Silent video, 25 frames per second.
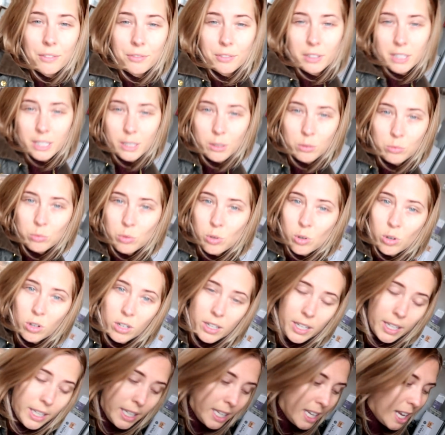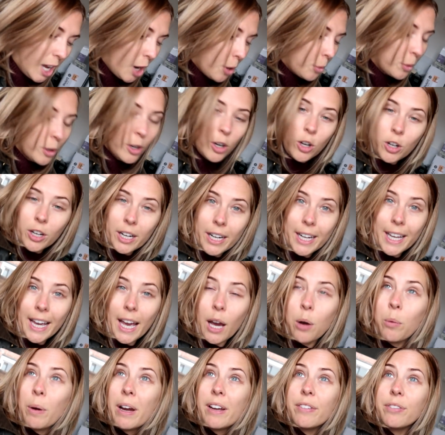out for a little walk. We're not gonna
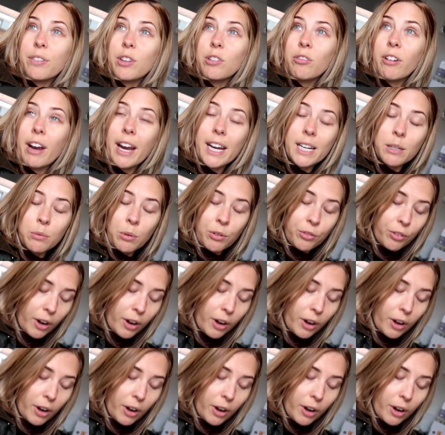get away from the rain, I'm